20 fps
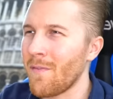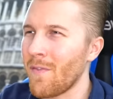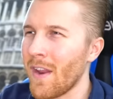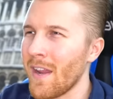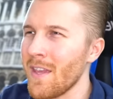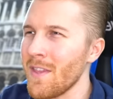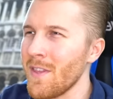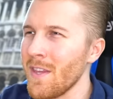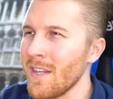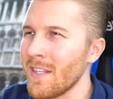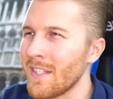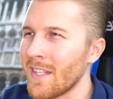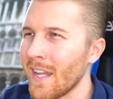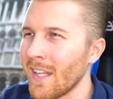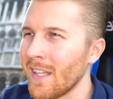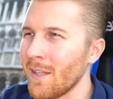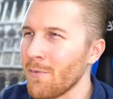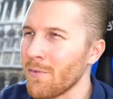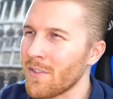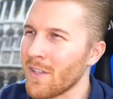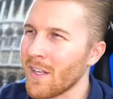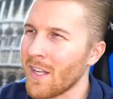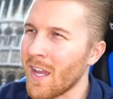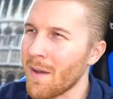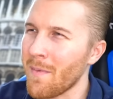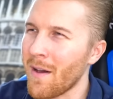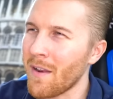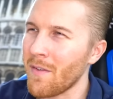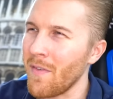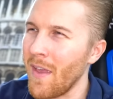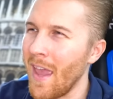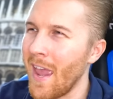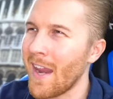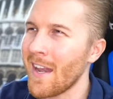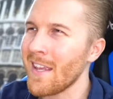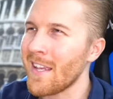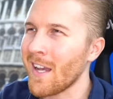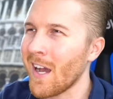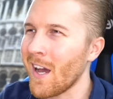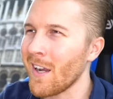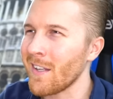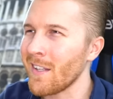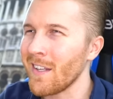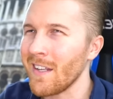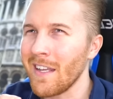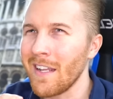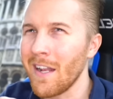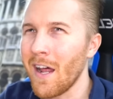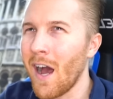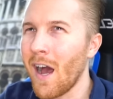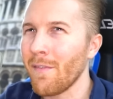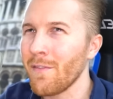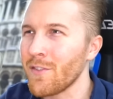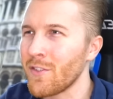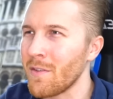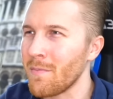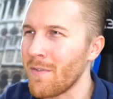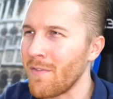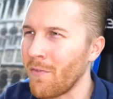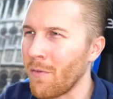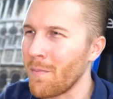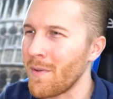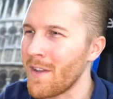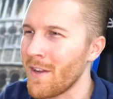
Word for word: If anything deadly was going to come out of any continent, it'd obviously be from